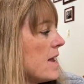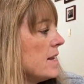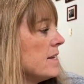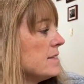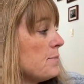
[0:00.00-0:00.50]
in
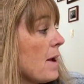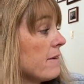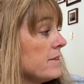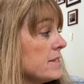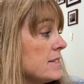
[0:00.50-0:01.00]
his
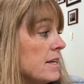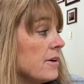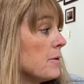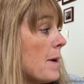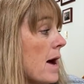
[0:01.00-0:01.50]
breakfast
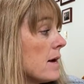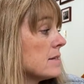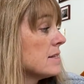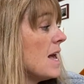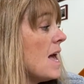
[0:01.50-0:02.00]
cereal box,